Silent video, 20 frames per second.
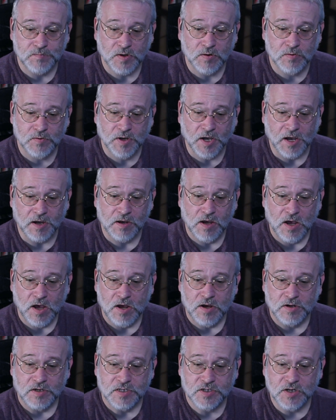Okay,
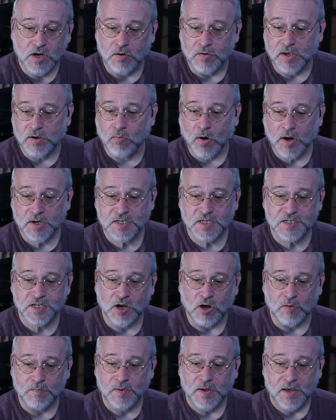so he wants his
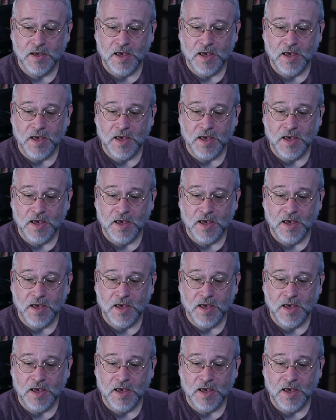help